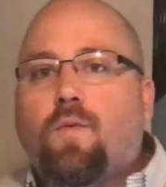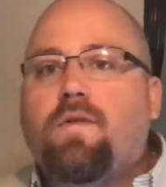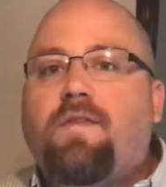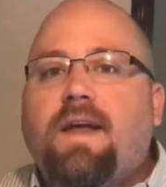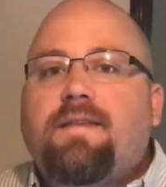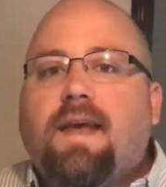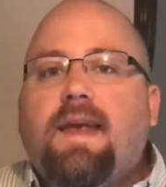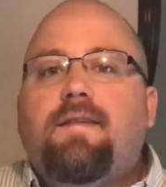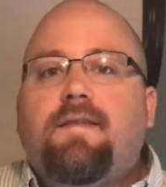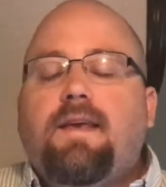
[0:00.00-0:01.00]
So event
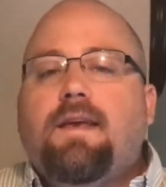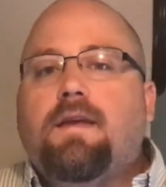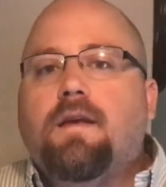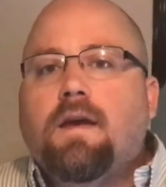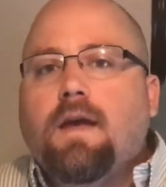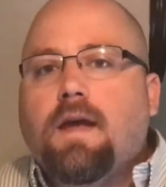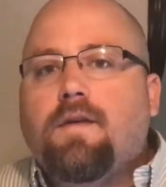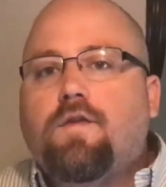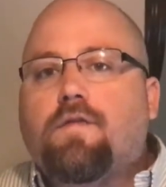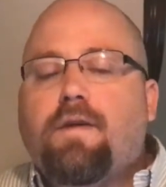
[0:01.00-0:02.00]
18
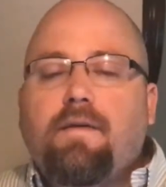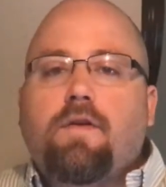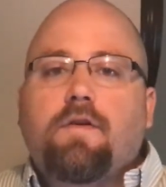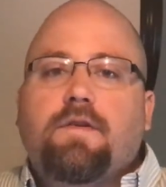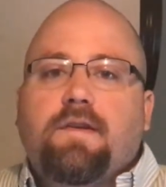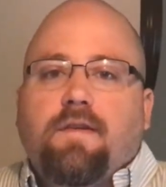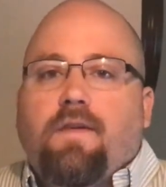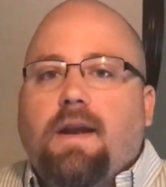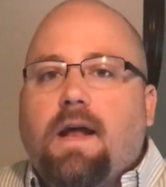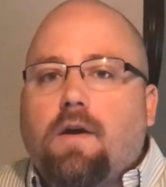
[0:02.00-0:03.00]
is your
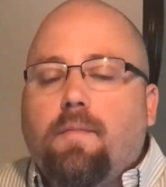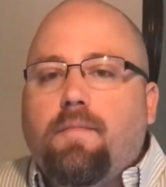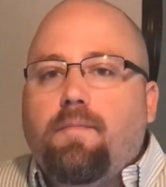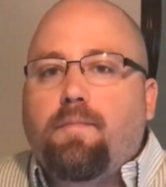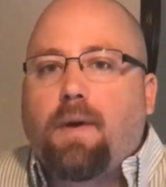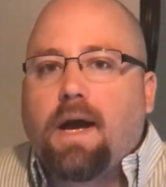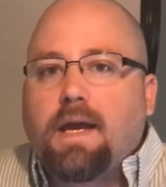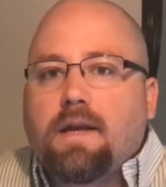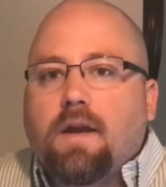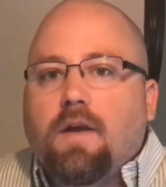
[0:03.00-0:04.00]
$565
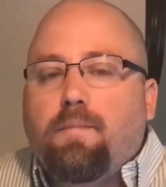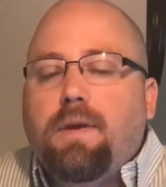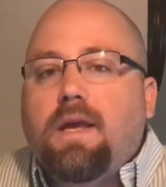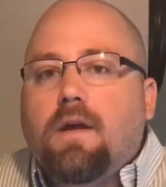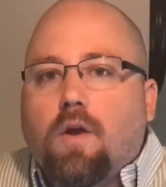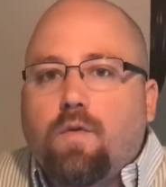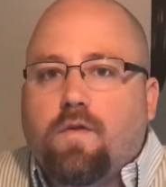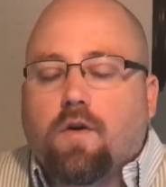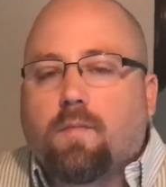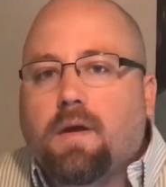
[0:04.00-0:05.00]
buy-in PLO
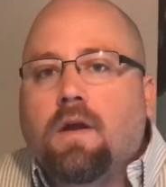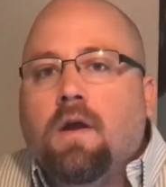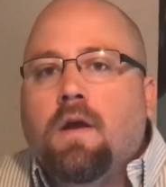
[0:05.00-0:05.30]
tournament.